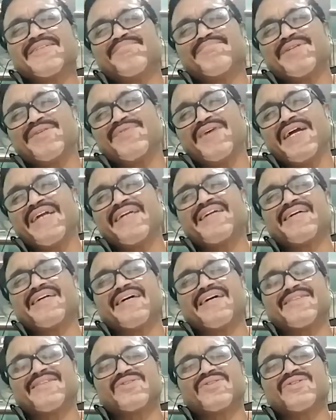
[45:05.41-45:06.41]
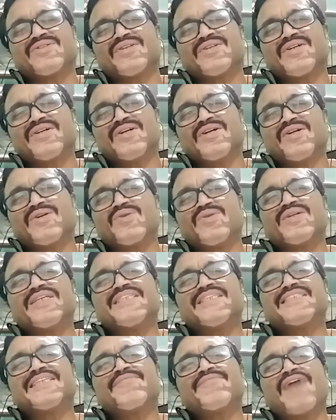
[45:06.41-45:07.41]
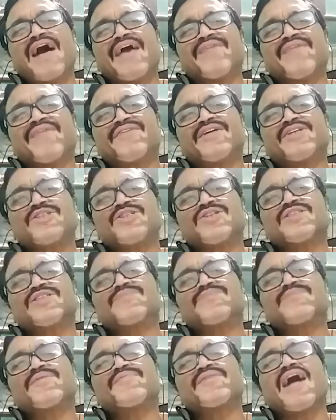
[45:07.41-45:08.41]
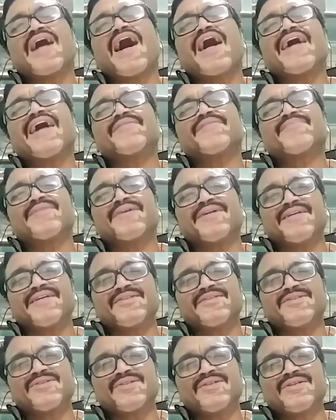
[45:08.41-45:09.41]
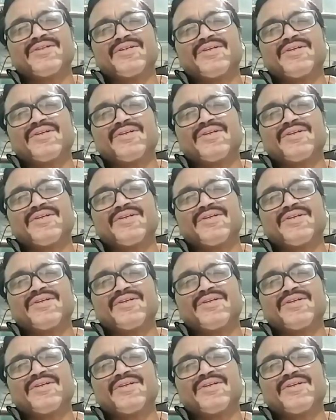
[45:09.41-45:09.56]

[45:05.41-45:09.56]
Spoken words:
prevent us to receive vibrations from the higher bodies.